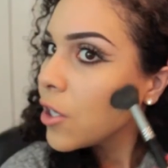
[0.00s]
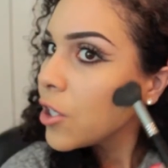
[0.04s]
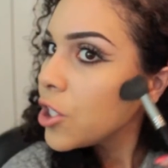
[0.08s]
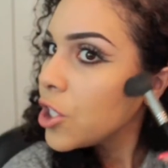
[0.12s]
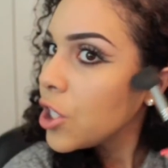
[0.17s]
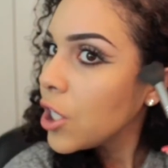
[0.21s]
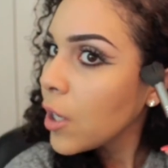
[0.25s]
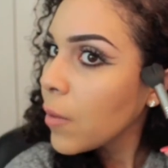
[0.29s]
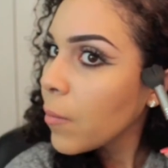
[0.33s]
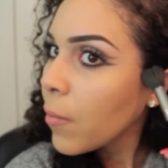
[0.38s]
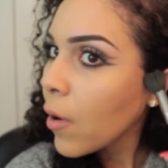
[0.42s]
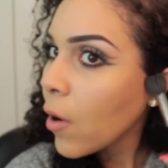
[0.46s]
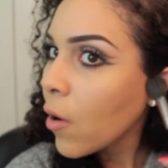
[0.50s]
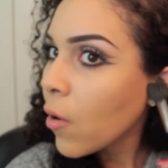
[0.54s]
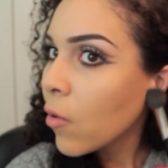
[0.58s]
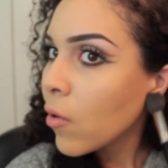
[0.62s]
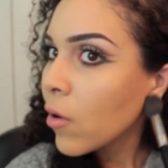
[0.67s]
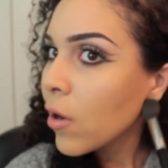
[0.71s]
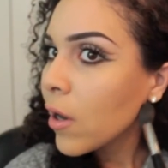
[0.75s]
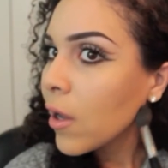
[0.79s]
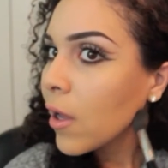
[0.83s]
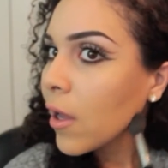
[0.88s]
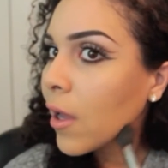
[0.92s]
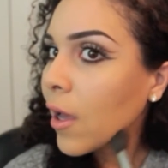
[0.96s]

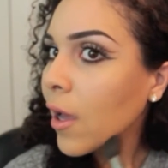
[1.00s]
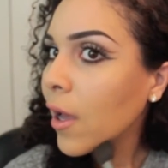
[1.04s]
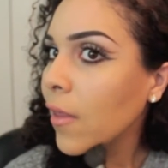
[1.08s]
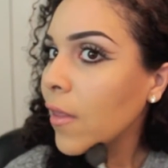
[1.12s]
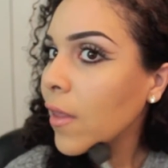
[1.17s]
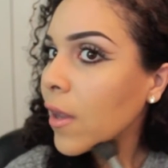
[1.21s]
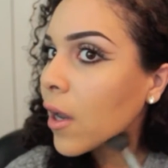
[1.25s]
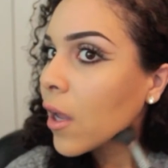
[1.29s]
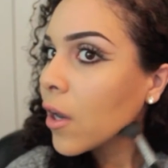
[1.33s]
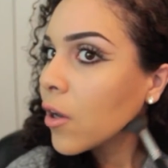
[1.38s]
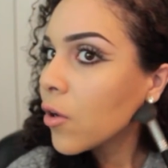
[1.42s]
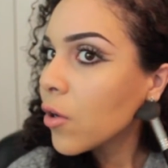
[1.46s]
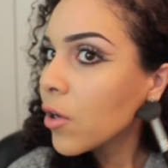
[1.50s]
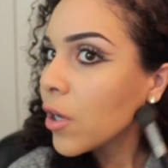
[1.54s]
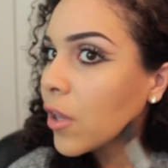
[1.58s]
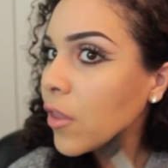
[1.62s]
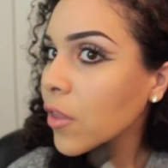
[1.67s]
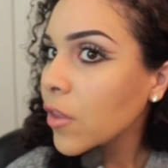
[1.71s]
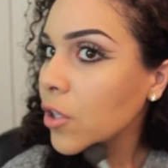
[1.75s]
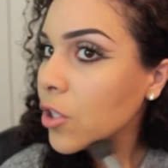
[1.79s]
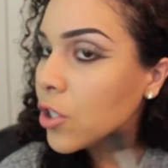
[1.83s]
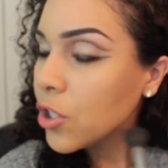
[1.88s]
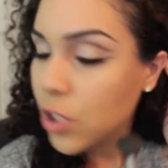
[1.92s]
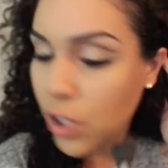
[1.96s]
cheekbone, and then
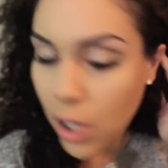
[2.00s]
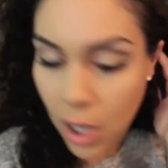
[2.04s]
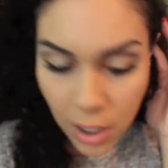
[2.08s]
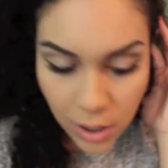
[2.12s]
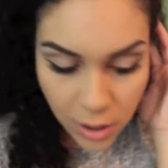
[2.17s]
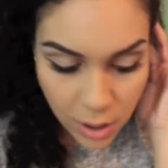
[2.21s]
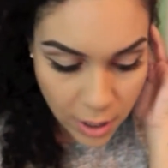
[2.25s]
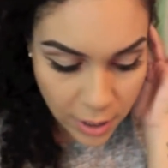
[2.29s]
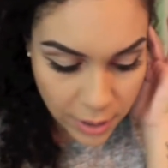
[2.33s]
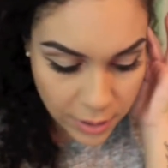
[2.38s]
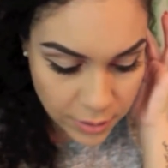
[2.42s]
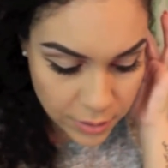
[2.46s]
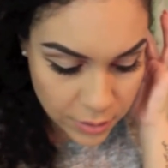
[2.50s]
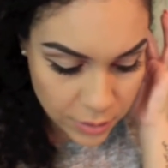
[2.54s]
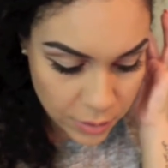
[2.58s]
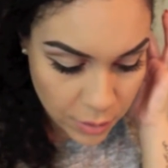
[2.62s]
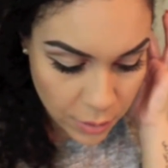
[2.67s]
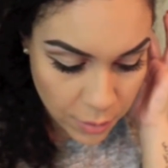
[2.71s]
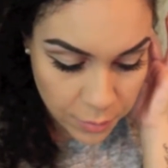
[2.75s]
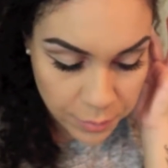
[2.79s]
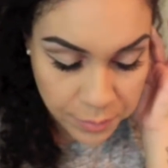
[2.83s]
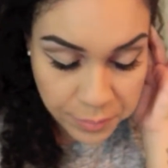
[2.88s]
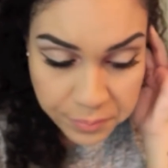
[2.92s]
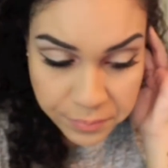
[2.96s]
underneath the jawline.
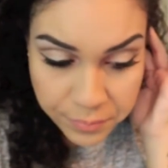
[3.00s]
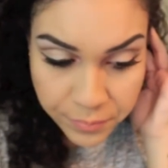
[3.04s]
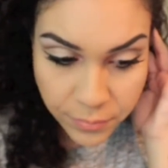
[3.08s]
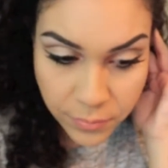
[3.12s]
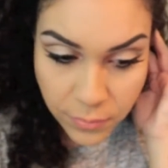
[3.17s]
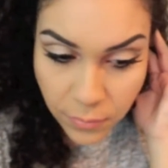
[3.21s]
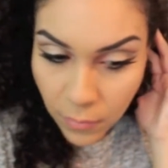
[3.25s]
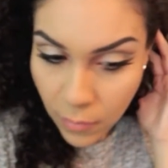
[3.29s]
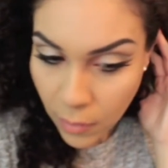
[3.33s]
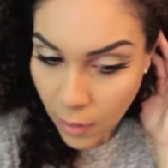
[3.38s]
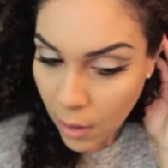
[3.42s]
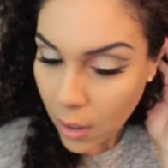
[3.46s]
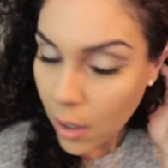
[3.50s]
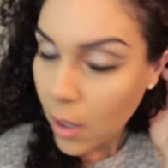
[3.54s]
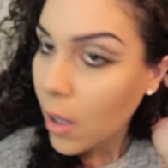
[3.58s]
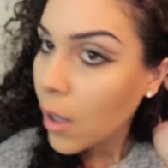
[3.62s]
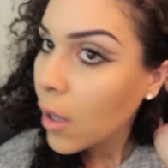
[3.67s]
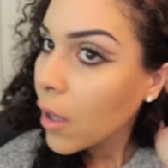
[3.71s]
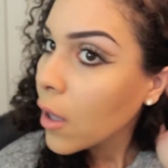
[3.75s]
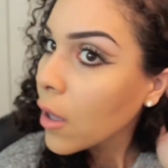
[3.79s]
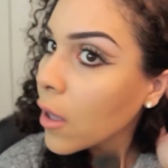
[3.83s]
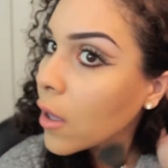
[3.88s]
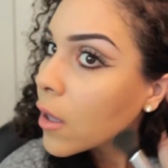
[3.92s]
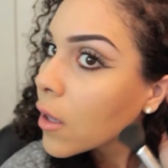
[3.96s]
So
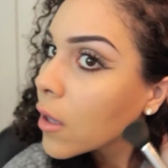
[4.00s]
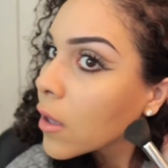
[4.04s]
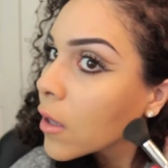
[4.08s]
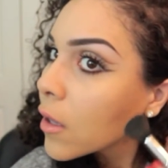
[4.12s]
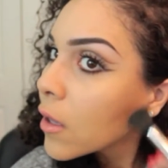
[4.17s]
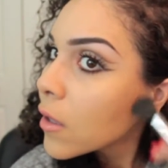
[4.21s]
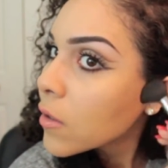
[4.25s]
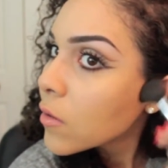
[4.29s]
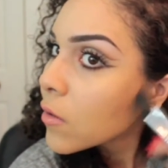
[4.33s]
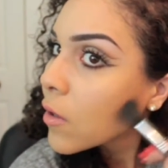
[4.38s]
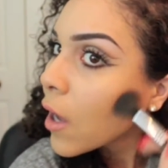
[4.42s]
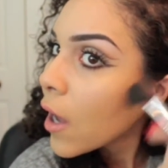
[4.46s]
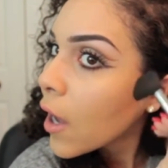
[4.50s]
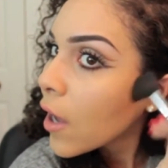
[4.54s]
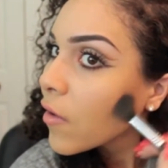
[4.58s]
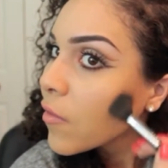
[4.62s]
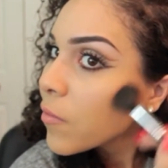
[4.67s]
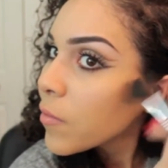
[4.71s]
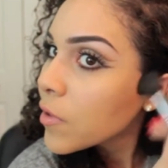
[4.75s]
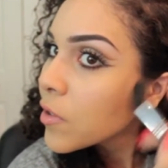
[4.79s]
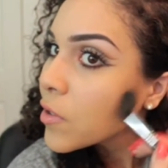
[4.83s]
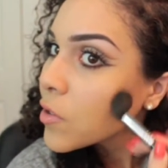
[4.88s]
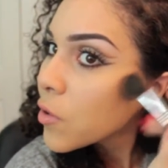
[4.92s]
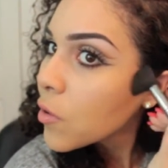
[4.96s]
that's what
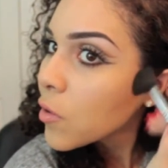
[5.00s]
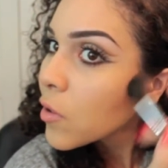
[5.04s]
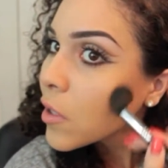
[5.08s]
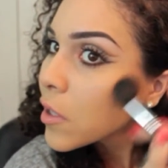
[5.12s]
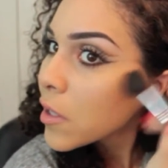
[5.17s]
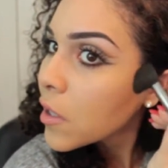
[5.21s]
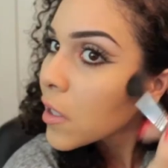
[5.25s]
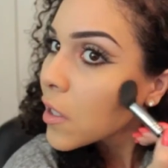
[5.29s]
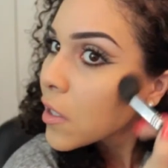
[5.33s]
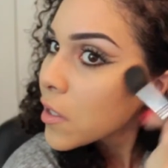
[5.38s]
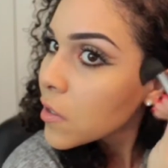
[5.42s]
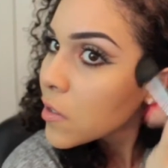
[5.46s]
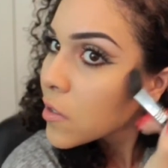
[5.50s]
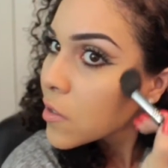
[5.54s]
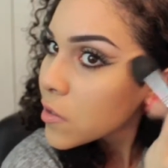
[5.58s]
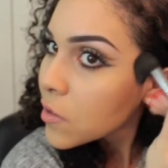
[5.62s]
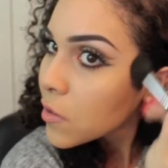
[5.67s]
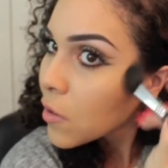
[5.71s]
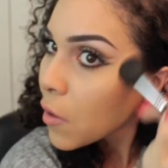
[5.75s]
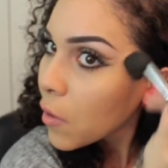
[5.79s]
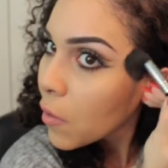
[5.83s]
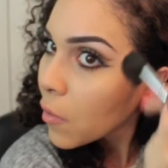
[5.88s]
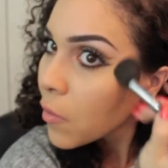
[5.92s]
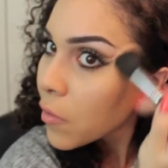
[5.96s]
I've been told, at least.
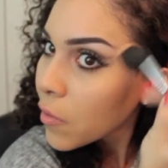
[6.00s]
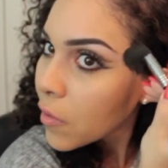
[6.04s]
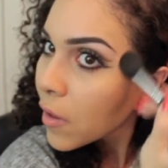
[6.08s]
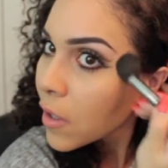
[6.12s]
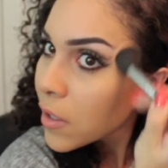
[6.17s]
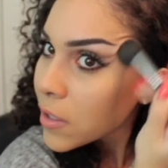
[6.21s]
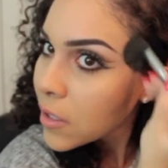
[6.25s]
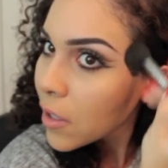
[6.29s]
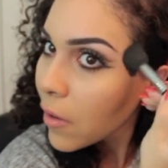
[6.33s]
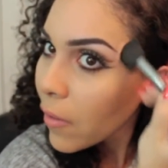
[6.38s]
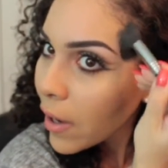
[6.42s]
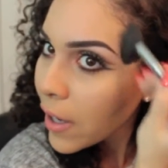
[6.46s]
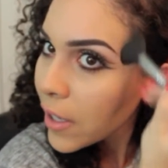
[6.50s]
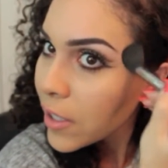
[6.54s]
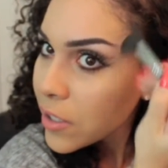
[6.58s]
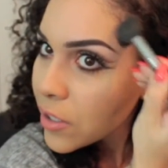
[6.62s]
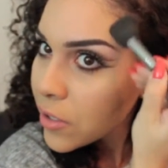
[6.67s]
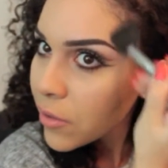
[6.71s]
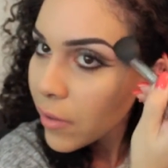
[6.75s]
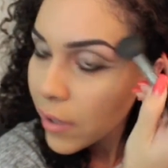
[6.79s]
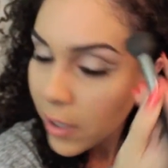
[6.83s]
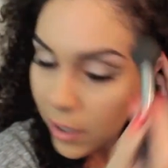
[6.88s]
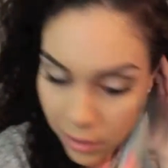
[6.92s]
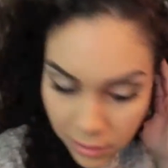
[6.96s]
So that's how I
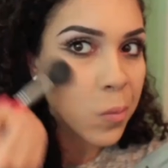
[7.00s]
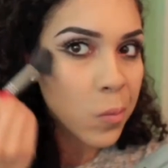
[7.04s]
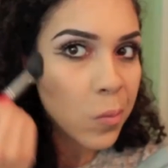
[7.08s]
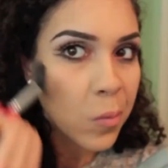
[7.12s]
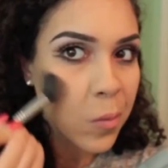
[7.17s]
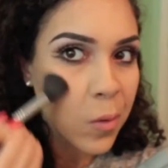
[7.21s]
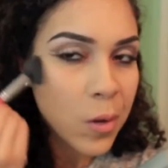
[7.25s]
do it.